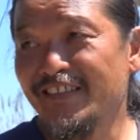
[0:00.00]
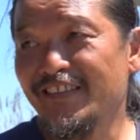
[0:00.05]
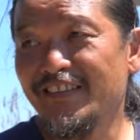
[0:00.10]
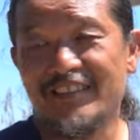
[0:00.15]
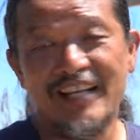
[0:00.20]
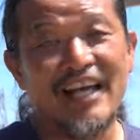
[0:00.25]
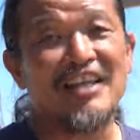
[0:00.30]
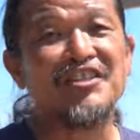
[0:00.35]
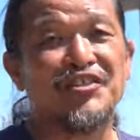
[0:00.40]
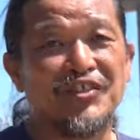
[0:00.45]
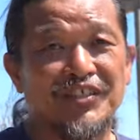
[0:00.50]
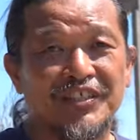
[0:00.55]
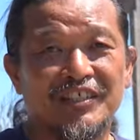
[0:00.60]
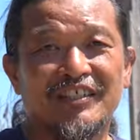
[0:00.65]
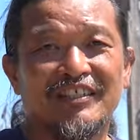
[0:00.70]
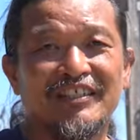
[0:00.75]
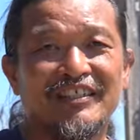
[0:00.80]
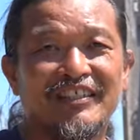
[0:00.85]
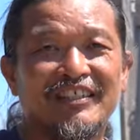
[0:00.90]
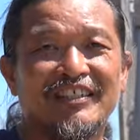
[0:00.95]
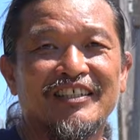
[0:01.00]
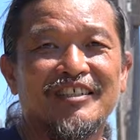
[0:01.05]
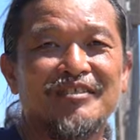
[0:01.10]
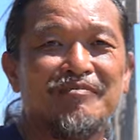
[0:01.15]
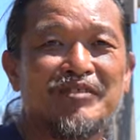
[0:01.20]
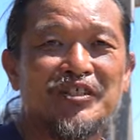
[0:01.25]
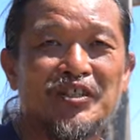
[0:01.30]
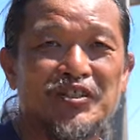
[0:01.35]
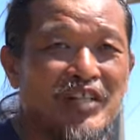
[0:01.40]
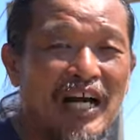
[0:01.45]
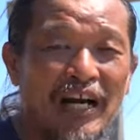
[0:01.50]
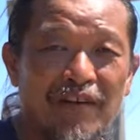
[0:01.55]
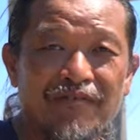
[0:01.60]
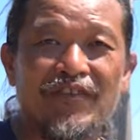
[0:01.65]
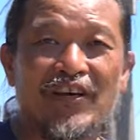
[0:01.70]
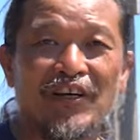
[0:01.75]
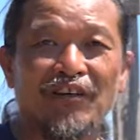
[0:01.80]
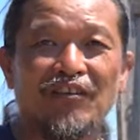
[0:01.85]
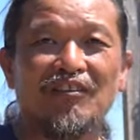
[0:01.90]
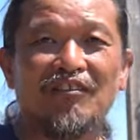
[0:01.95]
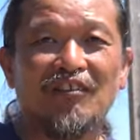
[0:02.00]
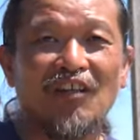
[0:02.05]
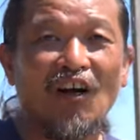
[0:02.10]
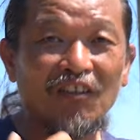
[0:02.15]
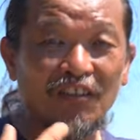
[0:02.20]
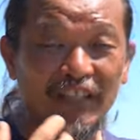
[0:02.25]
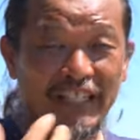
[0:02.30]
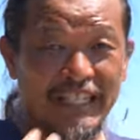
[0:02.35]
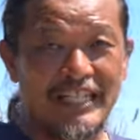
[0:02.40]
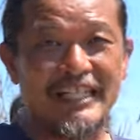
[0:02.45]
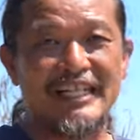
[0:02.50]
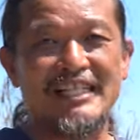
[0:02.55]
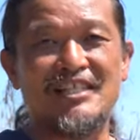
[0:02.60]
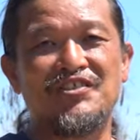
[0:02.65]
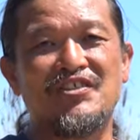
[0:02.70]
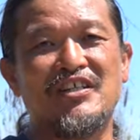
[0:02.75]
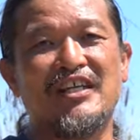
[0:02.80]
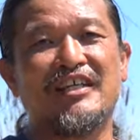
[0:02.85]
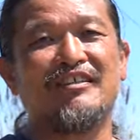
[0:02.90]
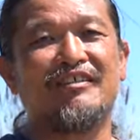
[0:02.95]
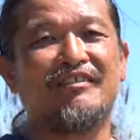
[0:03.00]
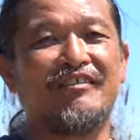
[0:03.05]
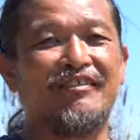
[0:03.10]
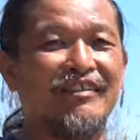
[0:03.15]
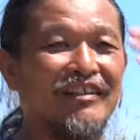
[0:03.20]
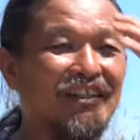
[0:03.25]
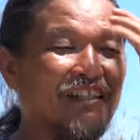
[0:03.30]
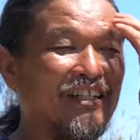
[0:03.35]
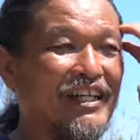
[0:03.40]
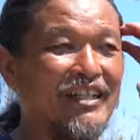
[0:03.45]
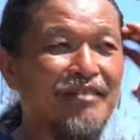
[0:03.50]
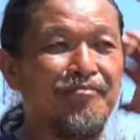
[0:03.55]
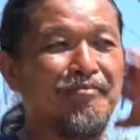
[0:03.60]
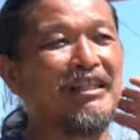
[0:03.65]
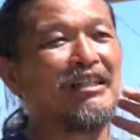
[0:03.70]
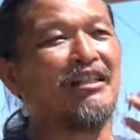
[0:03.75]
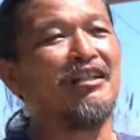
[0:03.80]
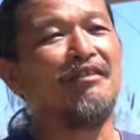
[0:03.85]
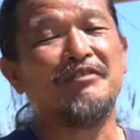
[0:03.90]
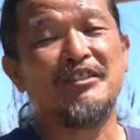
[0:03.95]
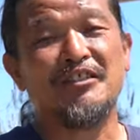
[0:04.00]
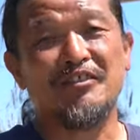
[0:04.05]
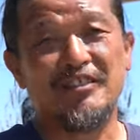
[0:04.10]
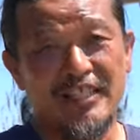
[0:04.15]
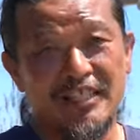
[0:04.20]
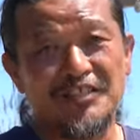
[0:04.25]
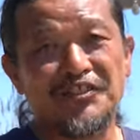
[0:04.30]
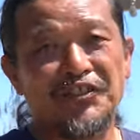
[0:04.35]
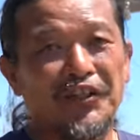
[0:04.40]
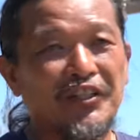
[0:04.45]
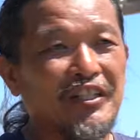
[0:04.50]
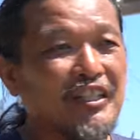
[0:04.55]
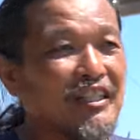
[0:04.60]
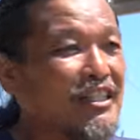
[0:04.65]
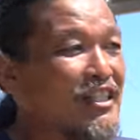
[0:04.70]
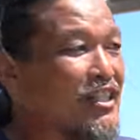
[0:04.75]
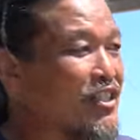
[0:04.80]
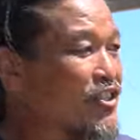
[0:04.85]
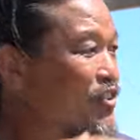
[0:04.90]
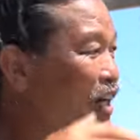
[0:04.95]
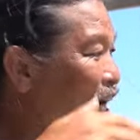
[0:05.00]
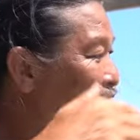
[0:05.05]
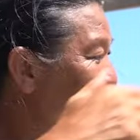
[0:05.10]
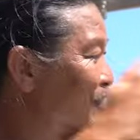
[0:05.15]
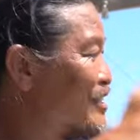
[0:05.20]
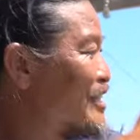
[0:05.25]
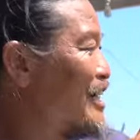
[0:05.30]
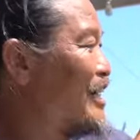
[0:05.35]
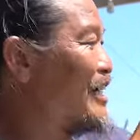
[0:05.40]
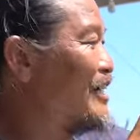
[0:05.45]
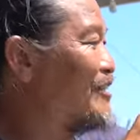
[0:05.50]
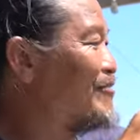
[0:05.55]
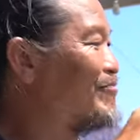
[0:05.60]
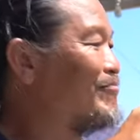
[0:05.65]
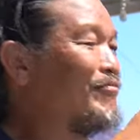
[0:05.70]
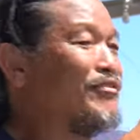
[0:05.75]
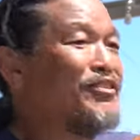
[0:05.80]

nature because I feel loneliness in, in the middle of the desert. So I started